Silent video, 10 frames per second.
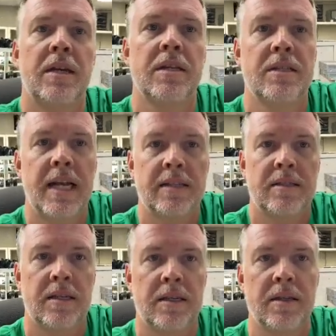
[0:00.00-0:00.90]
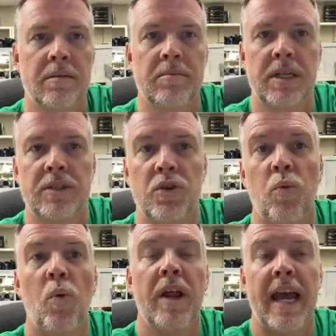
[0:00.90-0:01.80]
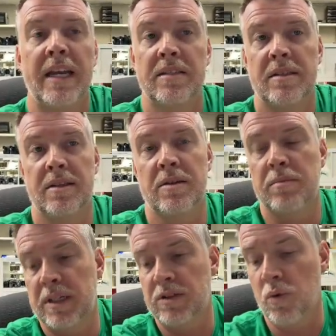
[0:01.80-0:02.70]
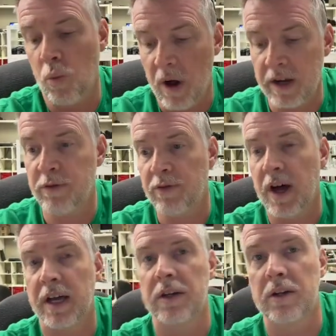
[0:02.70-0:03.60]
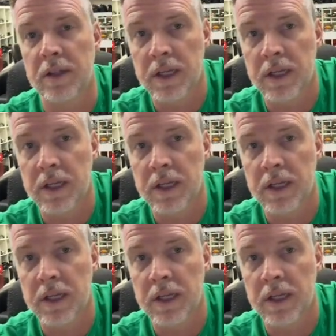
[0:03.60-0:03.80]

condensing them into editing them into one file.